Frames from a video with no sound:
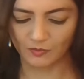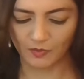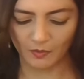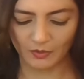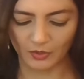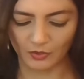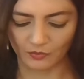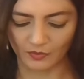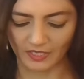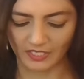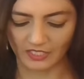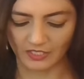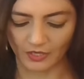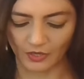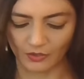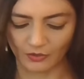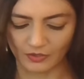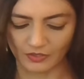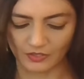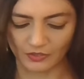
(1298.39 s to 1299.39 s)
You probably already
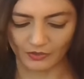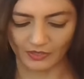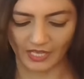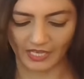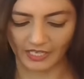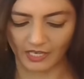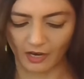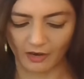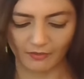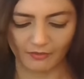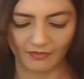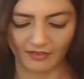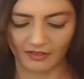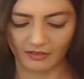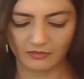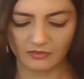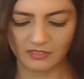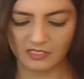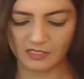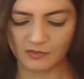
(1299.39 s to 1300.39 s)
know, because you're like, I've
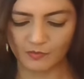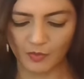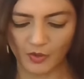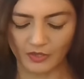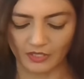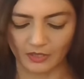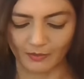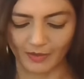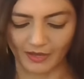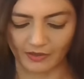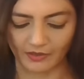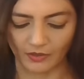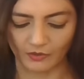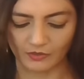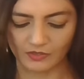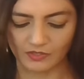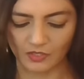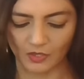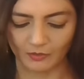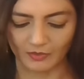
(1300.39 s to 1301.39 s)
spoken about it
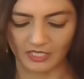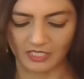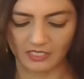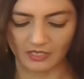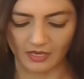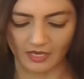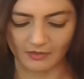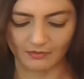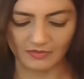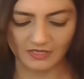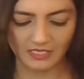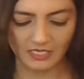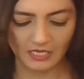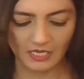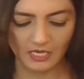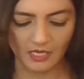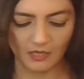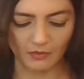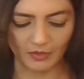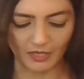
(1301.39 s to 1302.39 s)
on so many times,
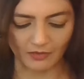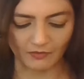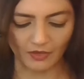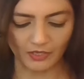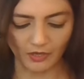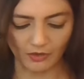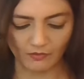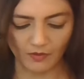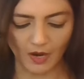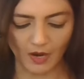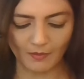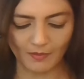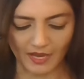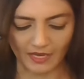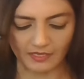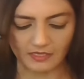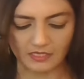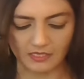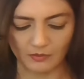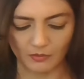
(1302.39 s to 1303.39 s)
but if I go right
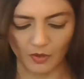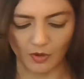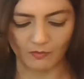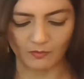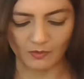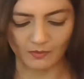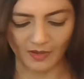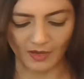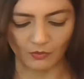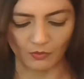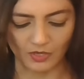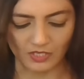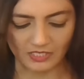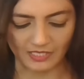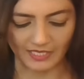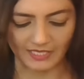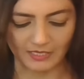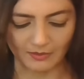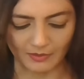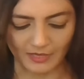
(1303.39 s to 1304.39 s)
back to the bottom of my
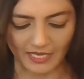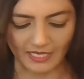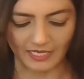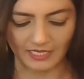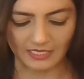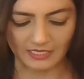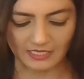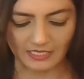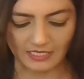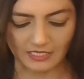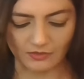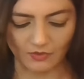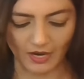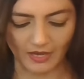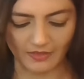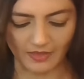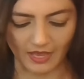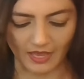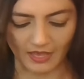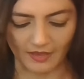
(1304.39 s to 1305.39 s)
Watch Later playlist, it's
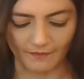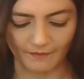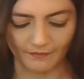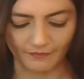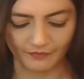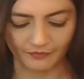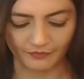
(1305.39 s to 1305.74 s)
right there.